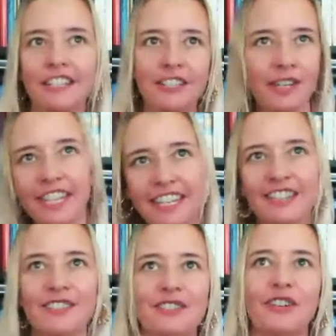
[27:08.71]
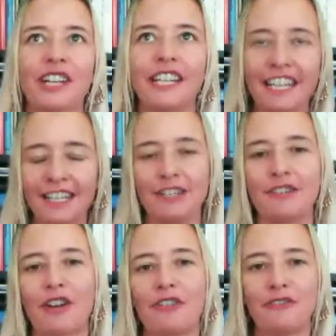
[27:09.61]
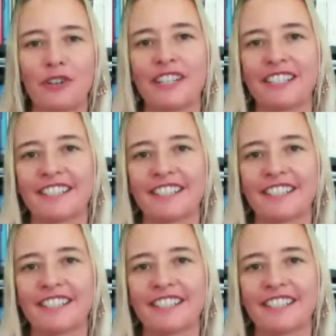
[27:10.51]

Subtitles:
and you hear your story and you hear your own voice,